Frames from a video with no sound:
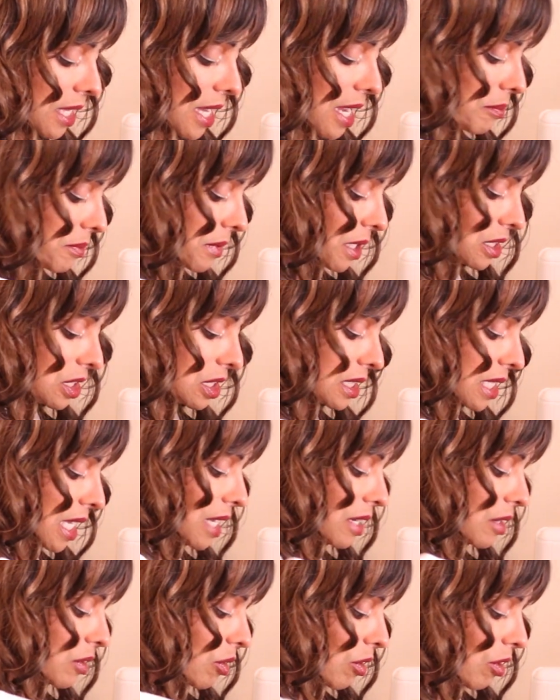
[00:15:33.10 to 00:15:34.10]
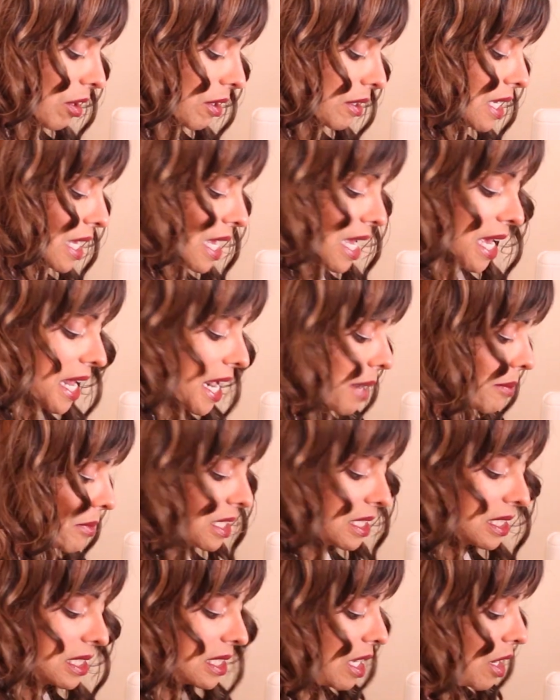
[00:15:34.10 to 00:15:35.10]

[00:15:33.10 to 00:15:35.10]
you that much. Not at all. And I'm going to